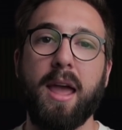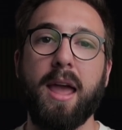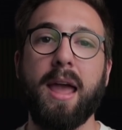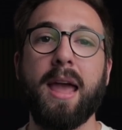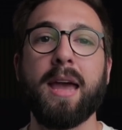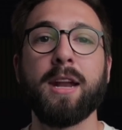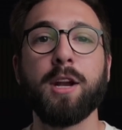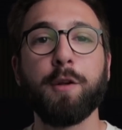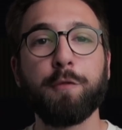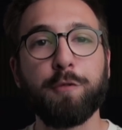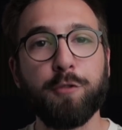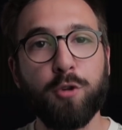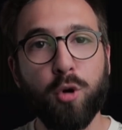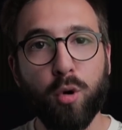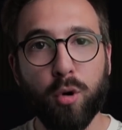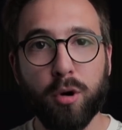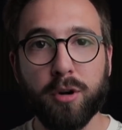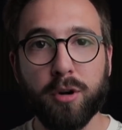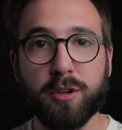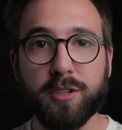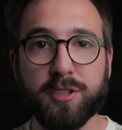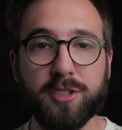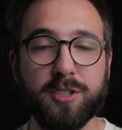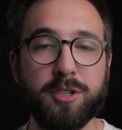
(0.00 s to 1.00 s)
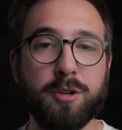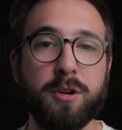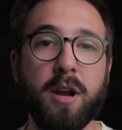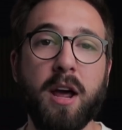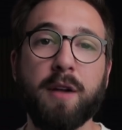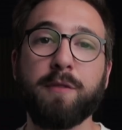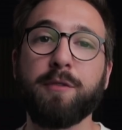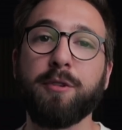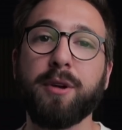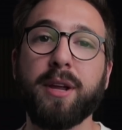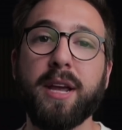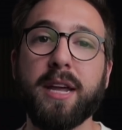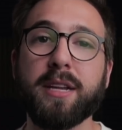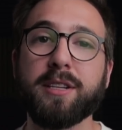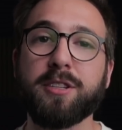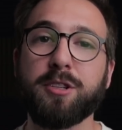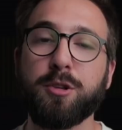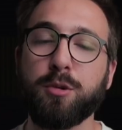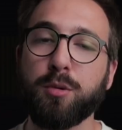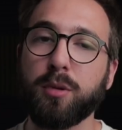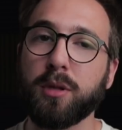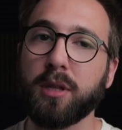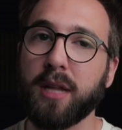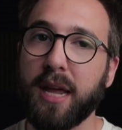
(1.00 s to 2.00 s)
And of course, do not forget
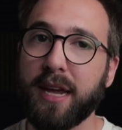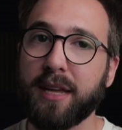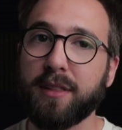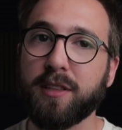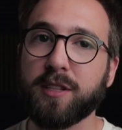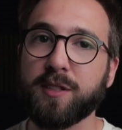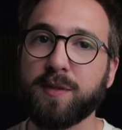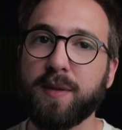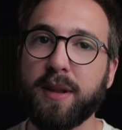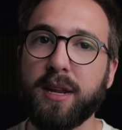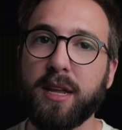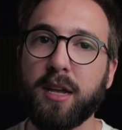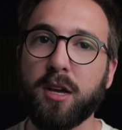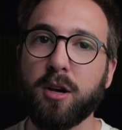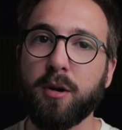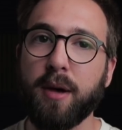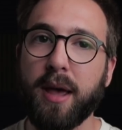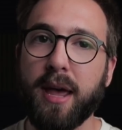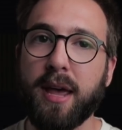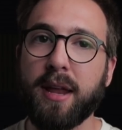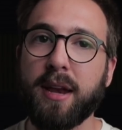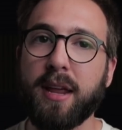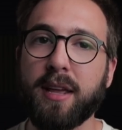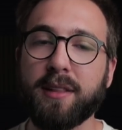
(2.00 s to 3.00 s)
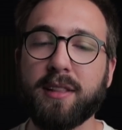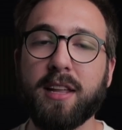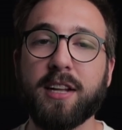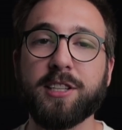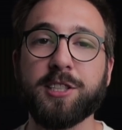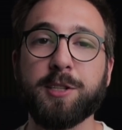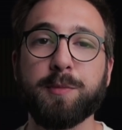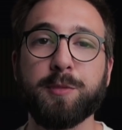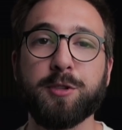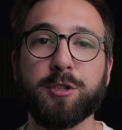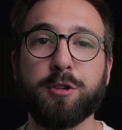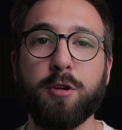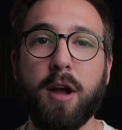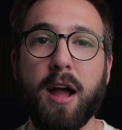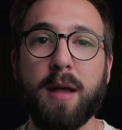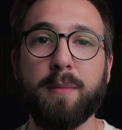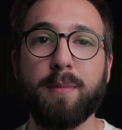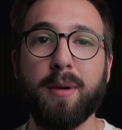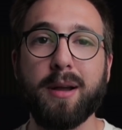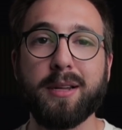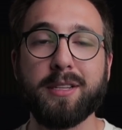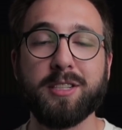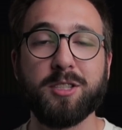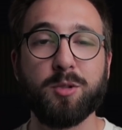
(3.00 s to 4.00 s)
to like this video and hit that subscribe
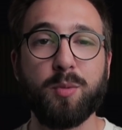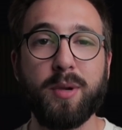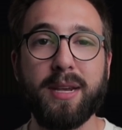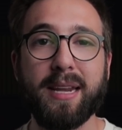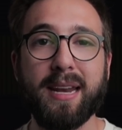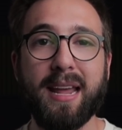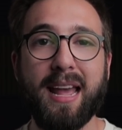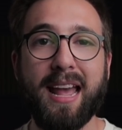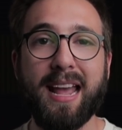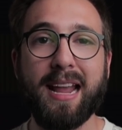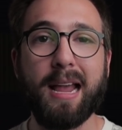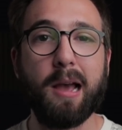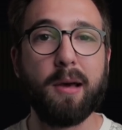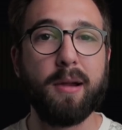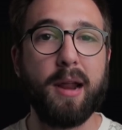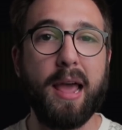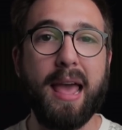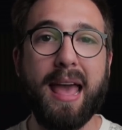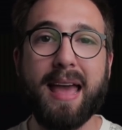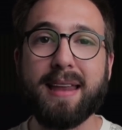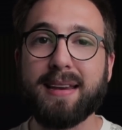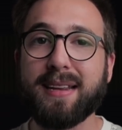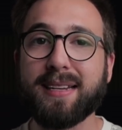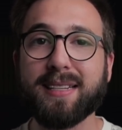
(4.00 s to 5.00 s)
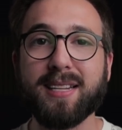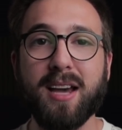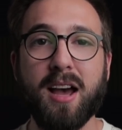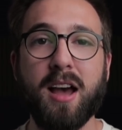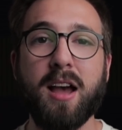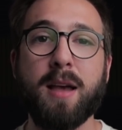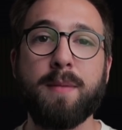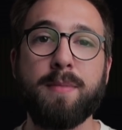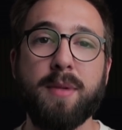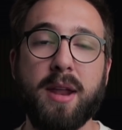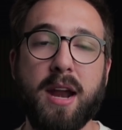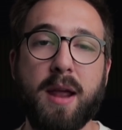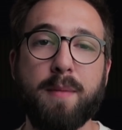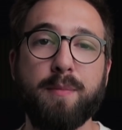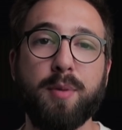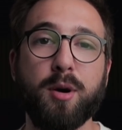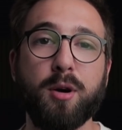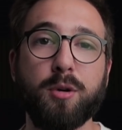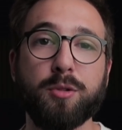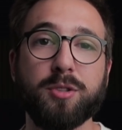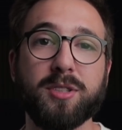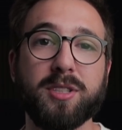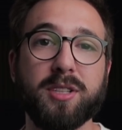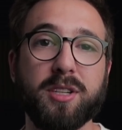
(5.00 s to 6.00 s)
button so we can hang out anytime that I
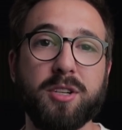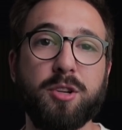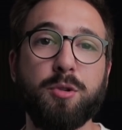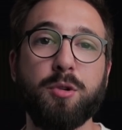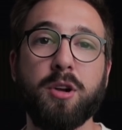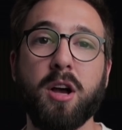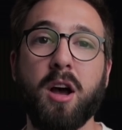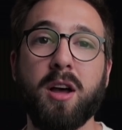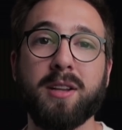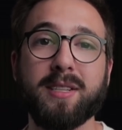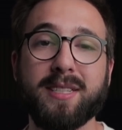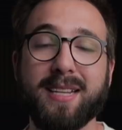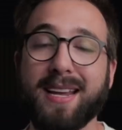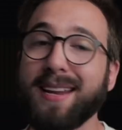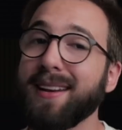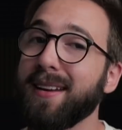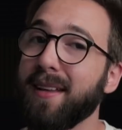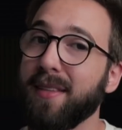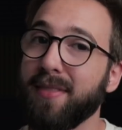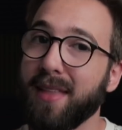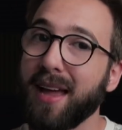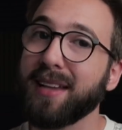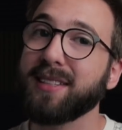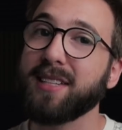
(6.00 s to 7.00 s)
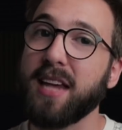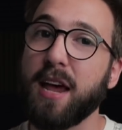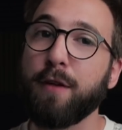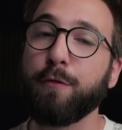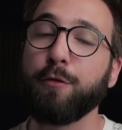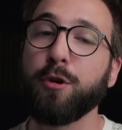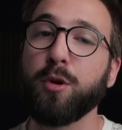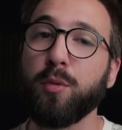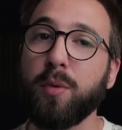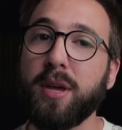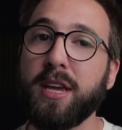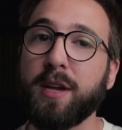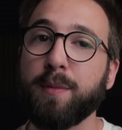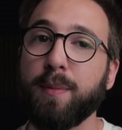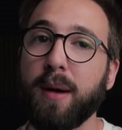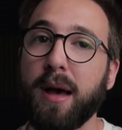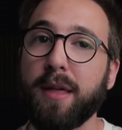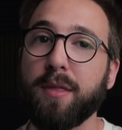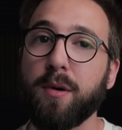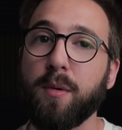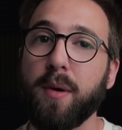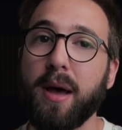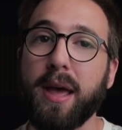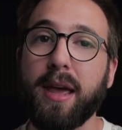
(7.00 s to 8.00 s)
post new content. That's every week,
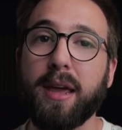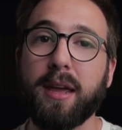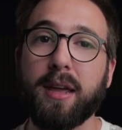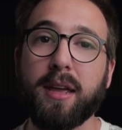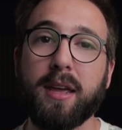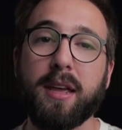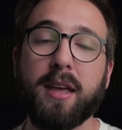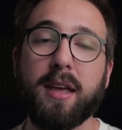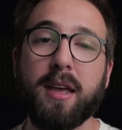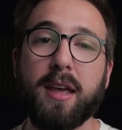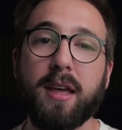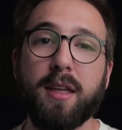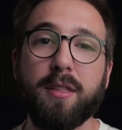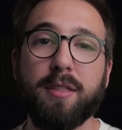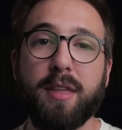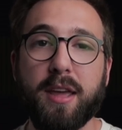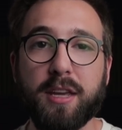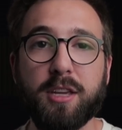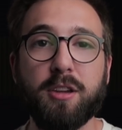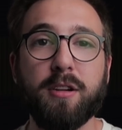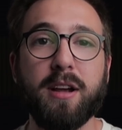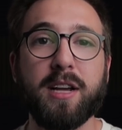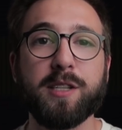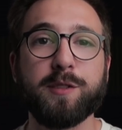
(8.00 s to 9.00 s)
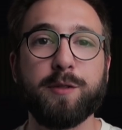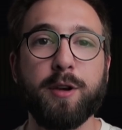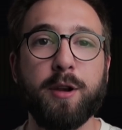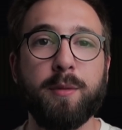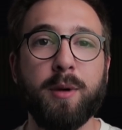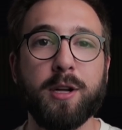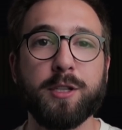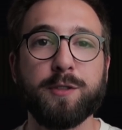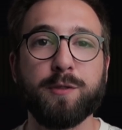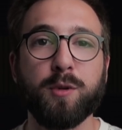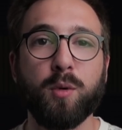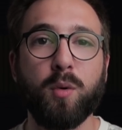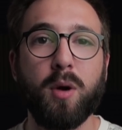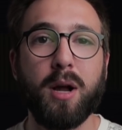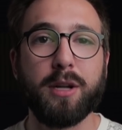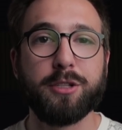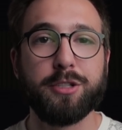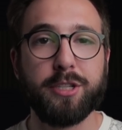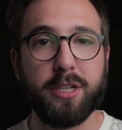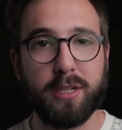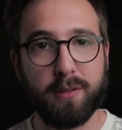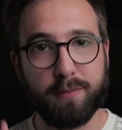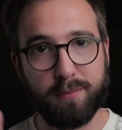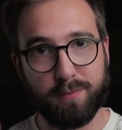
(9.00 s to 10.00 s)
by the way. Thank you guys very much for
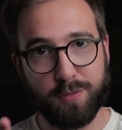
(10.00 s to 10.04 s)
watching.